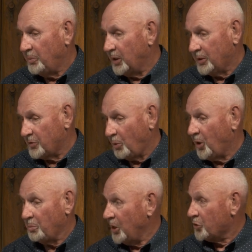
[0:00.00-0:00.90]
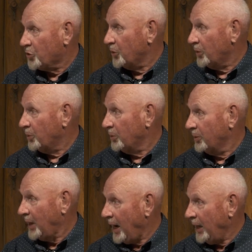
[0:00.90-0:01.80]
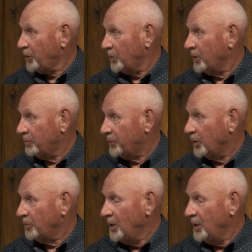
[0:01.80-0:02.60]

because I want to make sure they're accurate for,